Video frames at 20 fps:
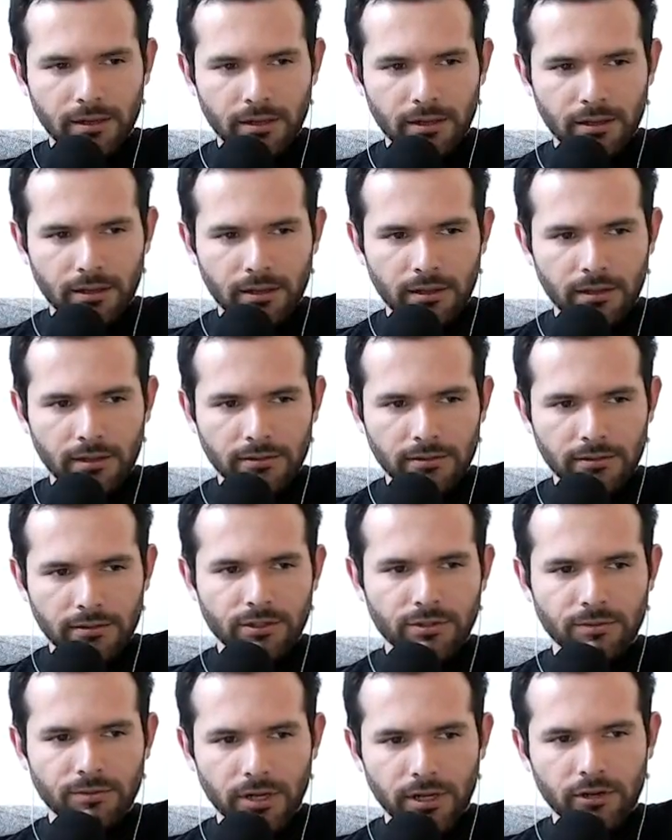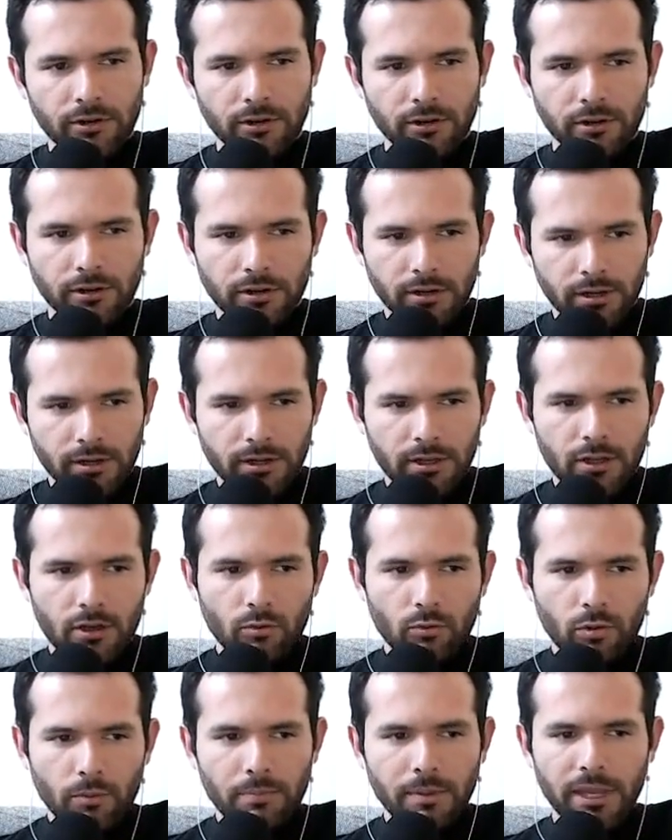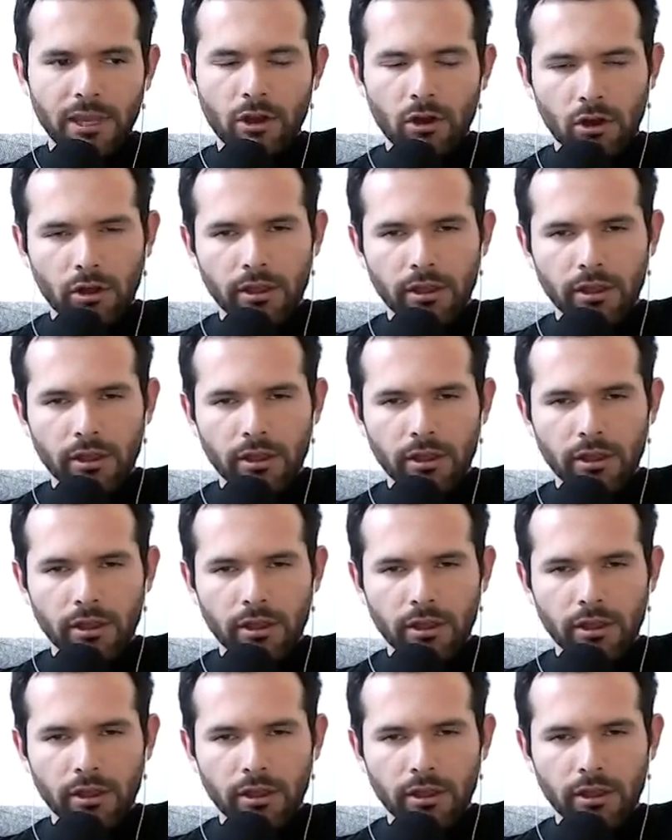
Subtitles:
Dylan Rieder will be